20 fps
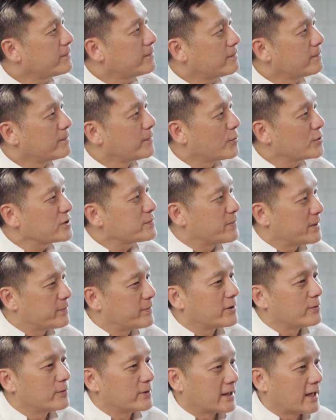most
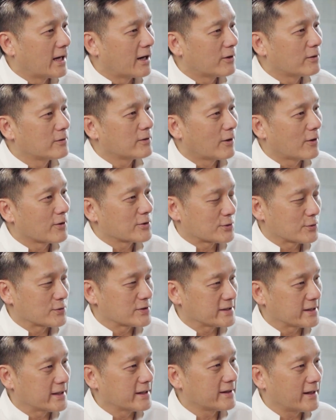people will now also
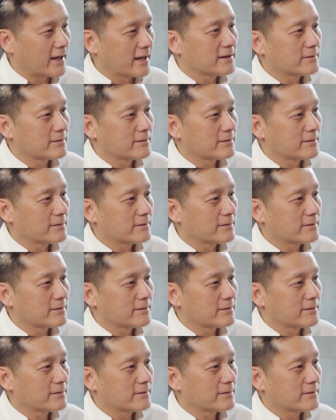say that